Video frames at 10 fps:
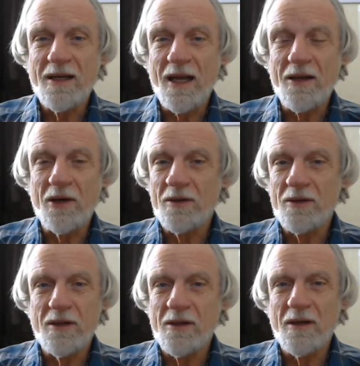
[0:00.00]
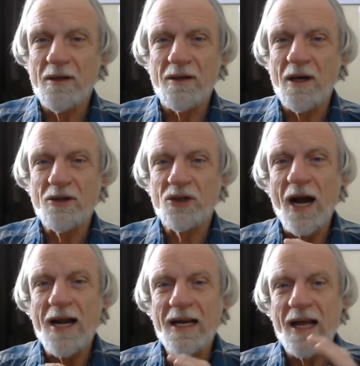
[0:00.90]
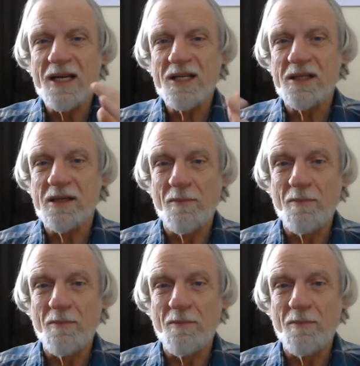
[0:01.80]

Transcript: that they're they're trying to get us